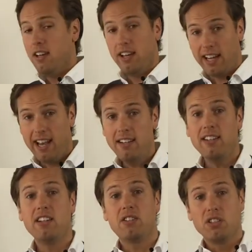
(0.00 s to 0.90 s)
Again,
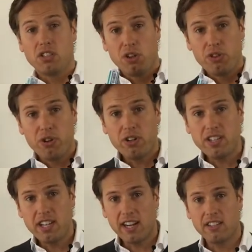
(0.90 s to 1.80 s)
it costs 30
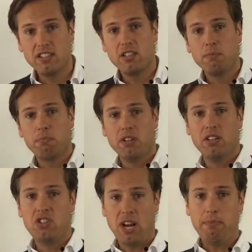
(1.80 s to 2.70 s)
seconds per
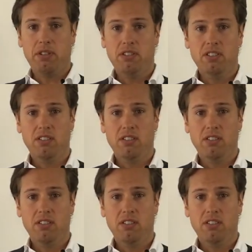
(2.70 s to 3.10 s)
chapter.